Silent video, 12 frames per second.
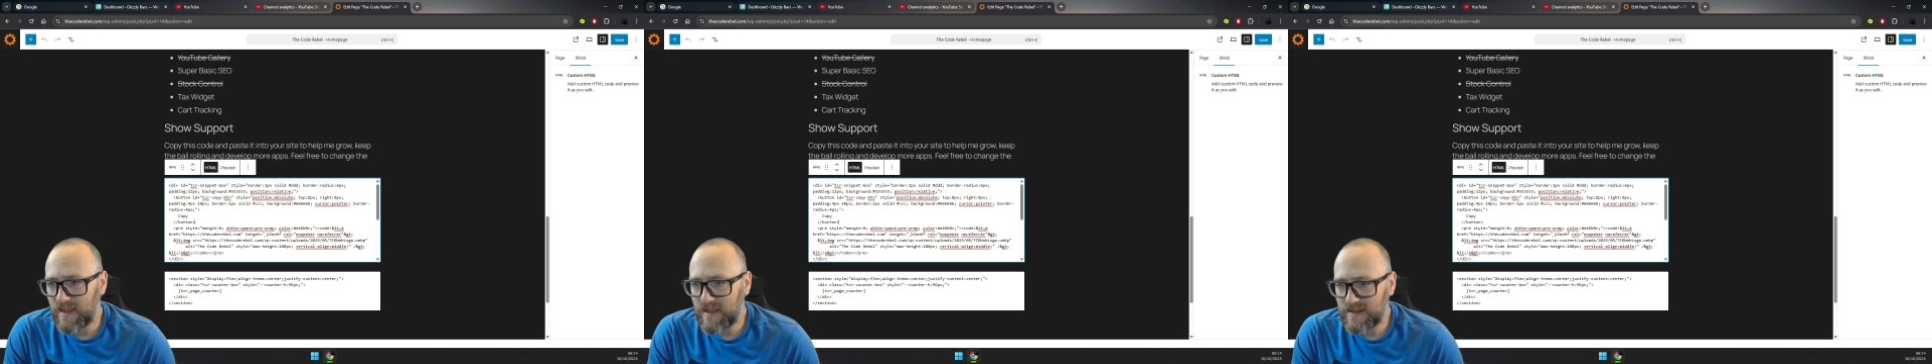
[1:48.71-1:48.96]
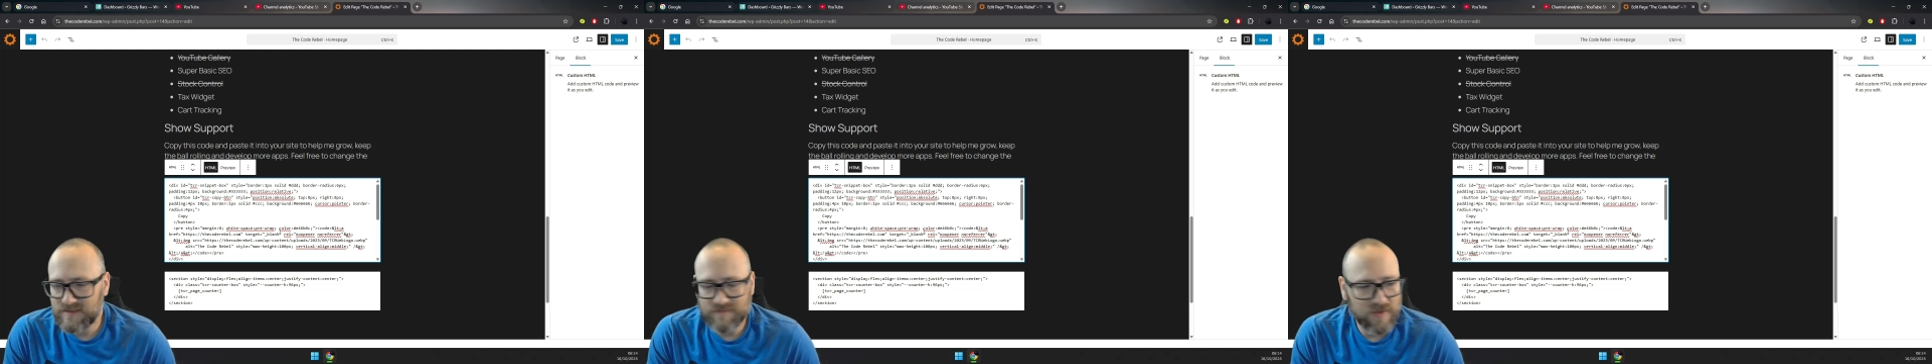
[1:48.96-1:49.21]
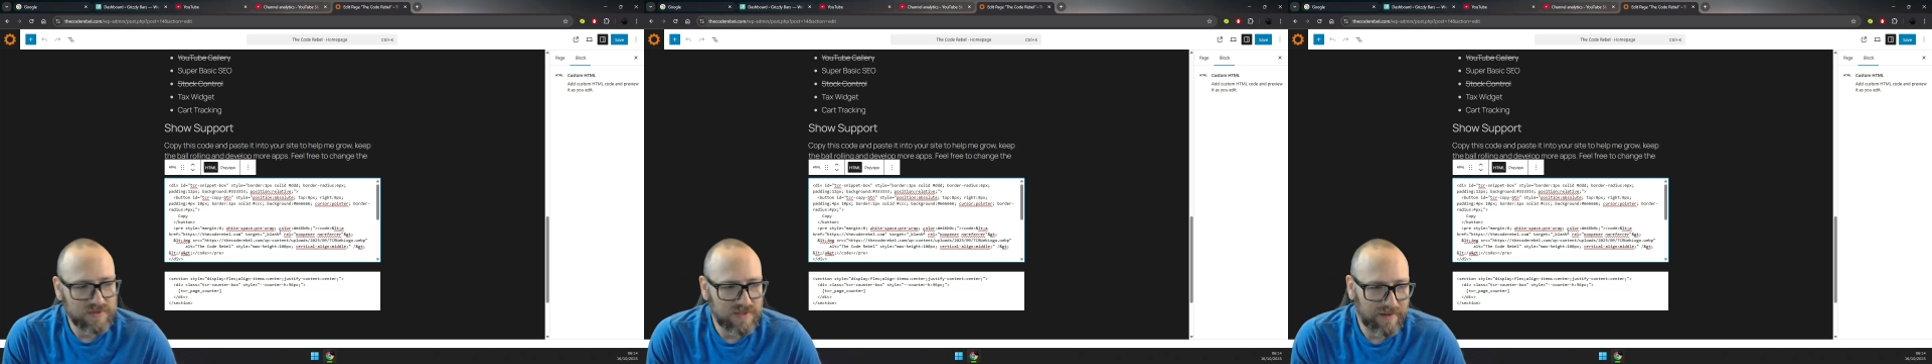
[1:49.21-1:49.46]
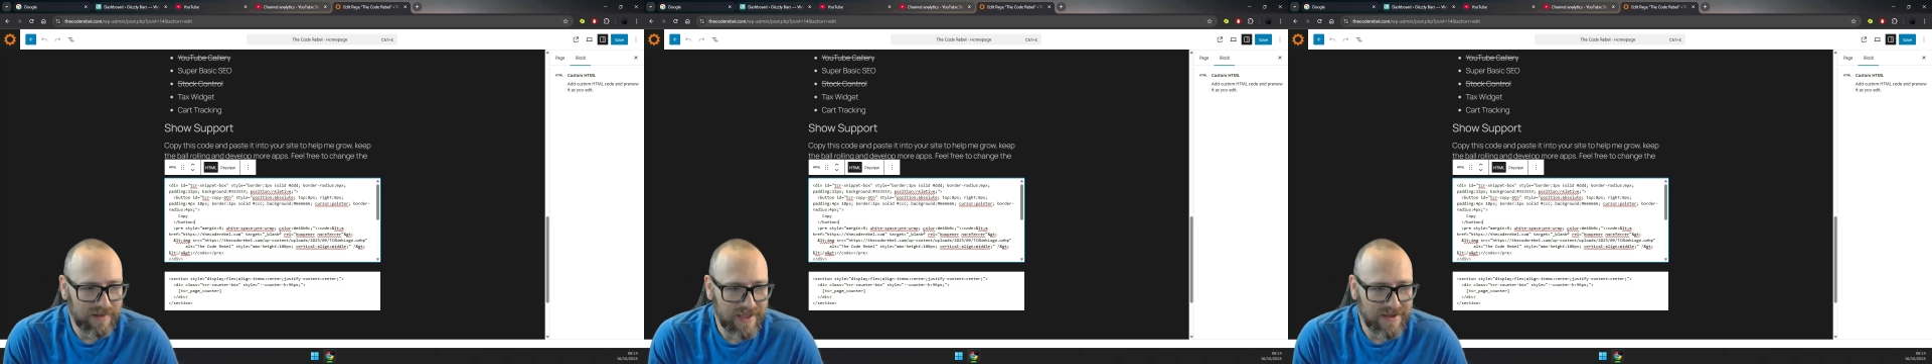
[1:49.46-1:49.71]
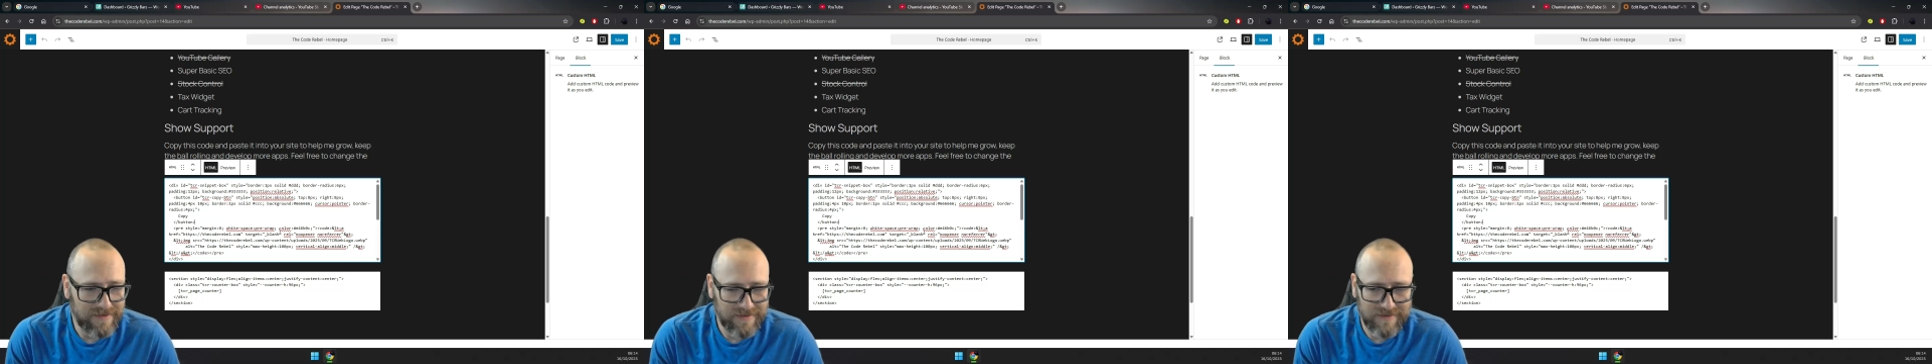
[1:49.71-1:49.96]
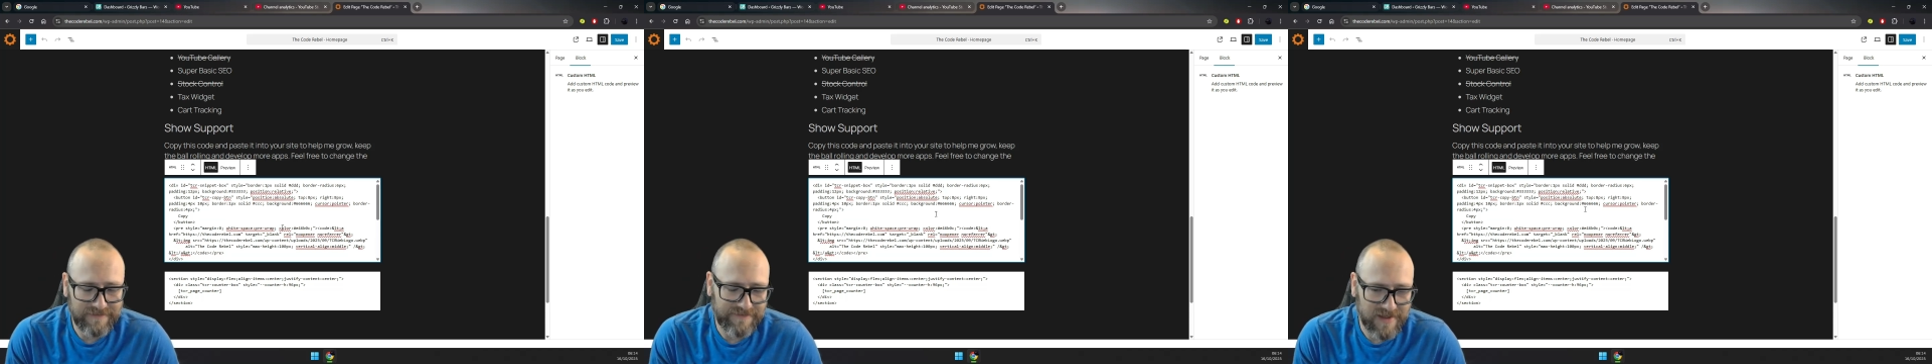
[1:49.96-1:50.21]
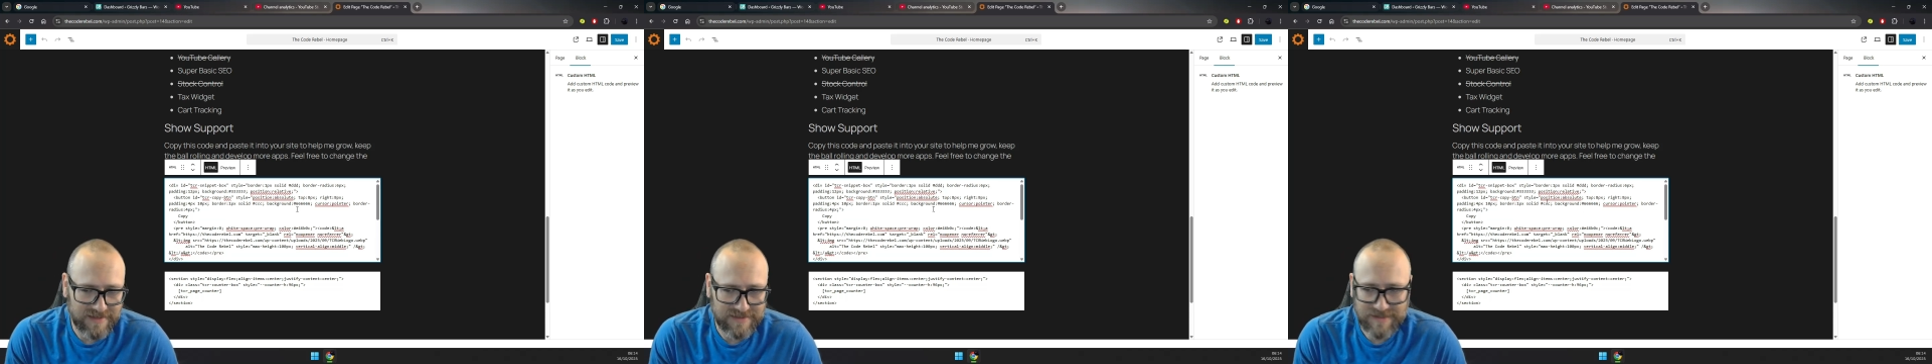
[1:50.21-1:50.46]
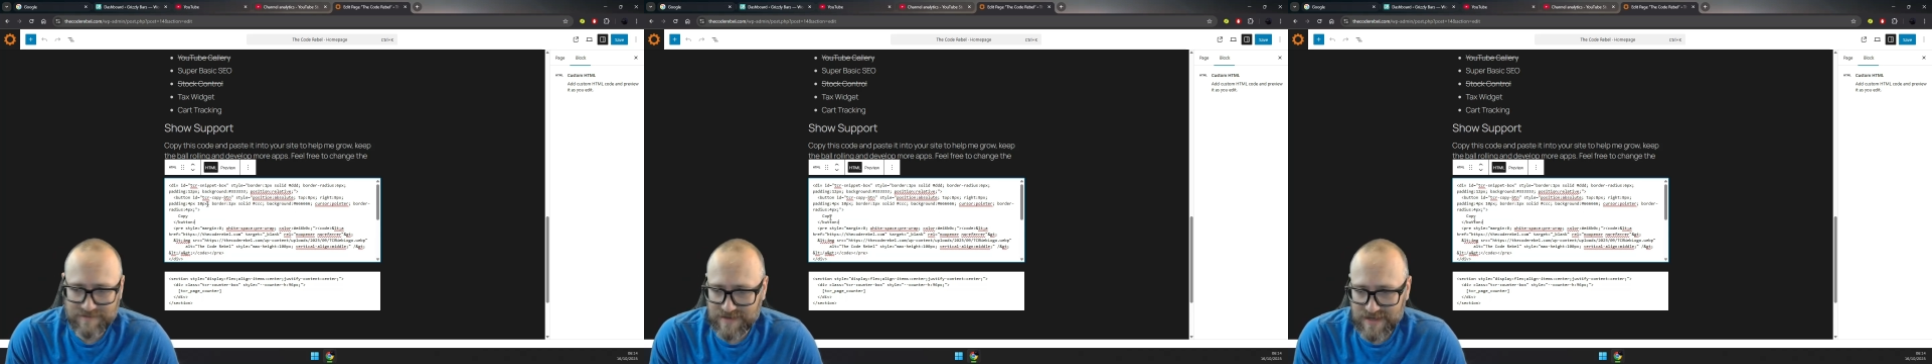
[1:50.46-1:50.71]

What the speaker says: It's much lighter, faster, and